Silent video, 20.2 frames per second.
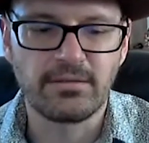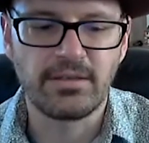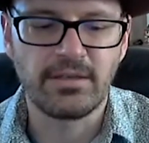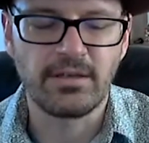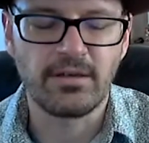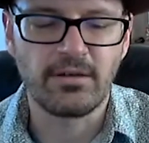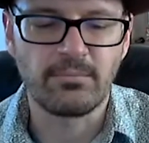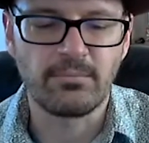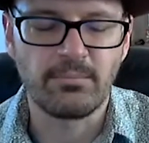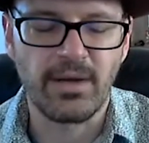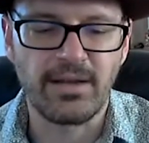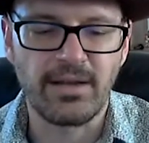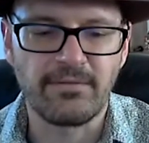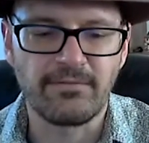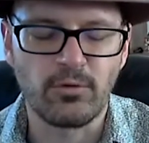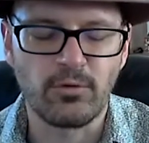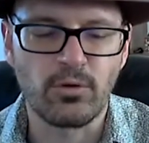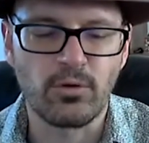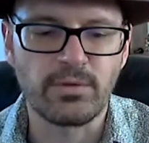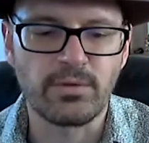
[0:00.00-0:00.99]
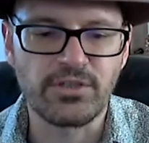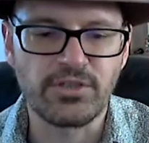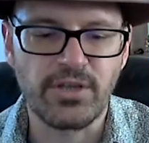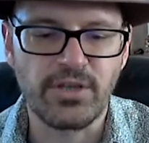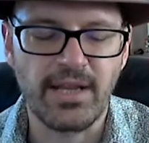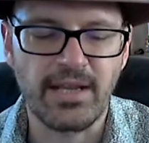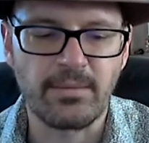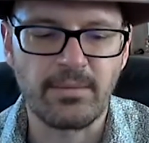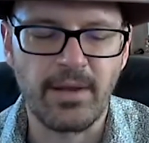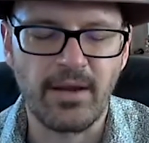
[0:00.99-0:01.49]
My floor would
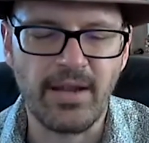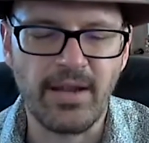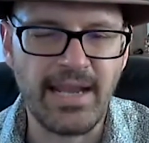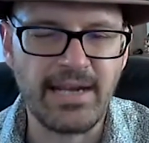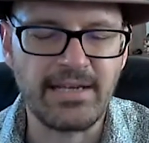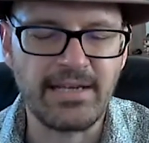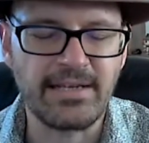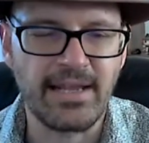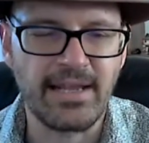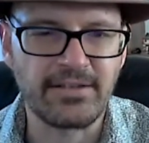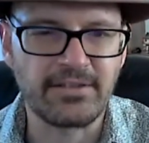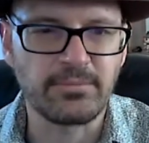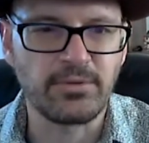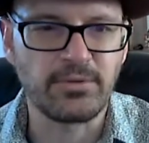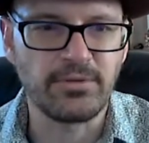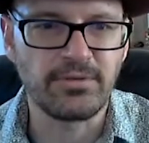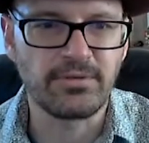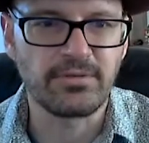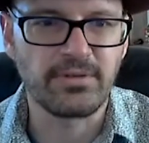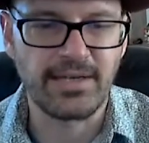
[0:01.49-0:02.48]
shake about 80 decibels.